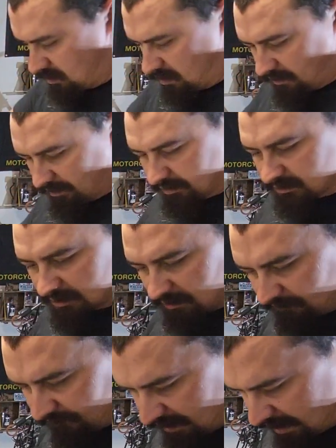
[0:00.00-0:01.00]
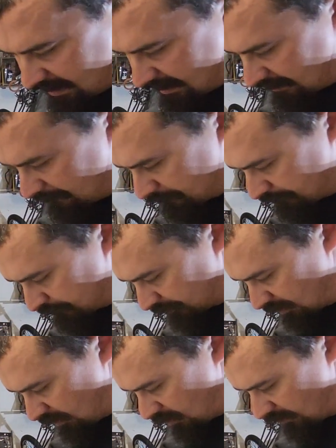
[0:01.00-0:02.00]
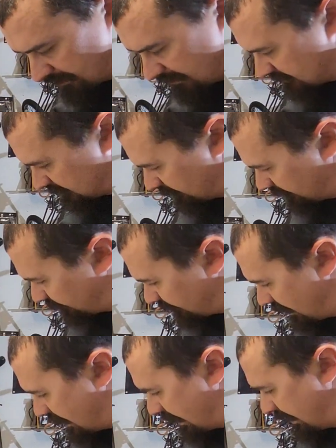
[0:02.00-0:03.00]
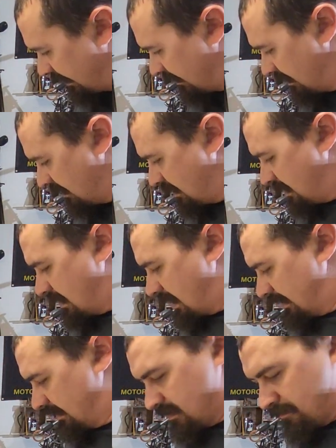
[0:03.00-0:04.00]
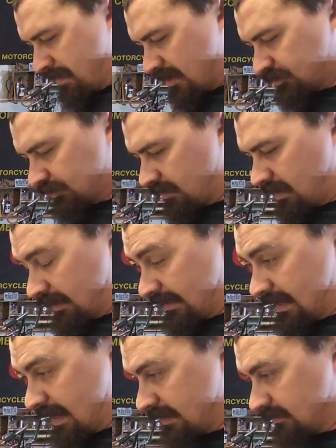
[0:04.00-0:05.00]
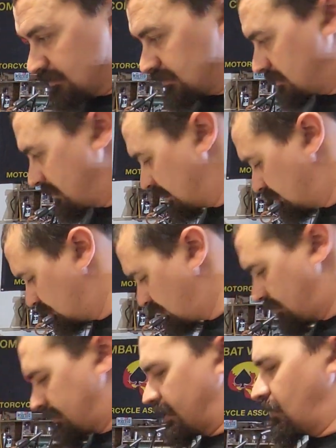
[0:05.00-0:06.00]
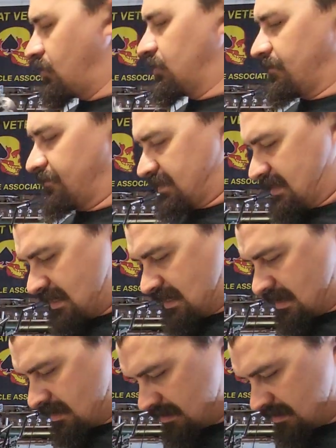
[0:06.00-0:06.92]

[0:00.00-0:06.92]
All those look fine. All these look fine. I need to measure again just to make sure that all of the